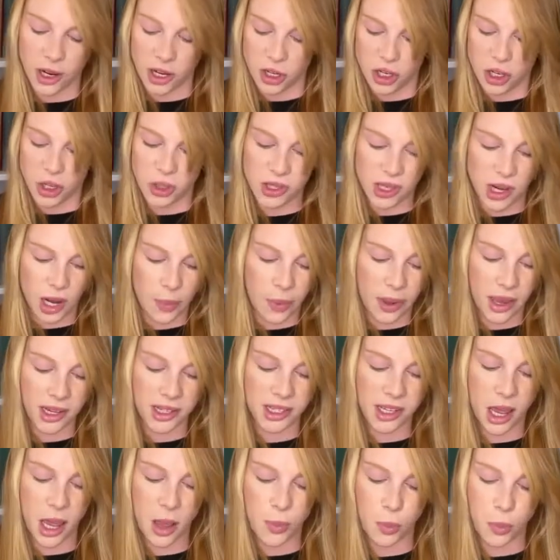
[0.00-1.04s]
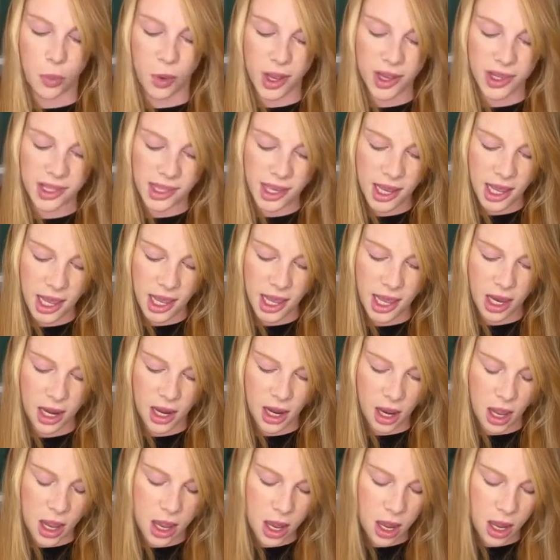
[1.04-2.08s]
of shoes that I picked up was
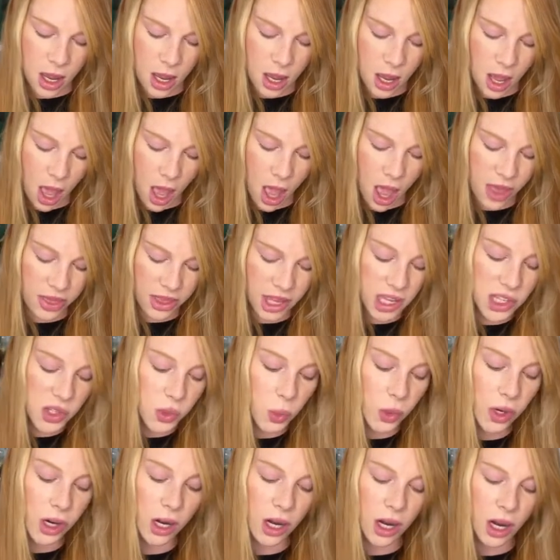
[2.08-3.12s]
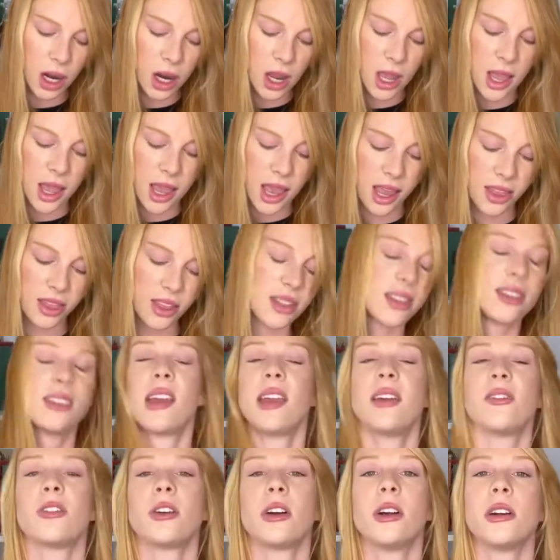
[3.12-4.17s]
in, these were in the
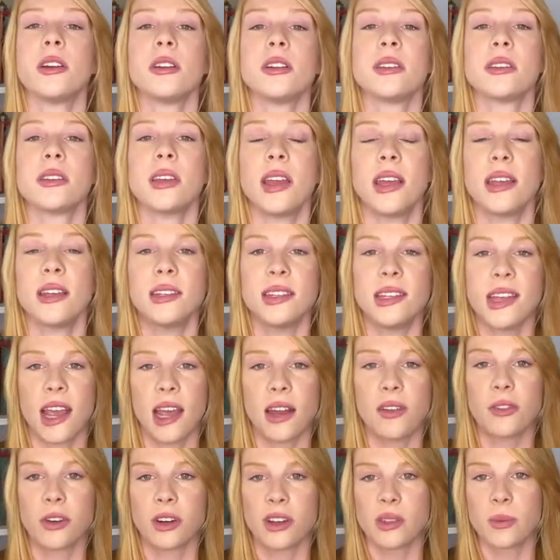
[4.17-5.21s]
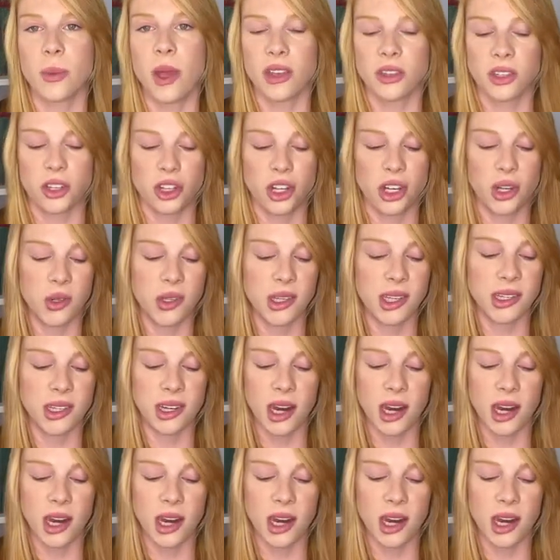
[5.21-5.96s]
Savers in Danvers, Massachusetts.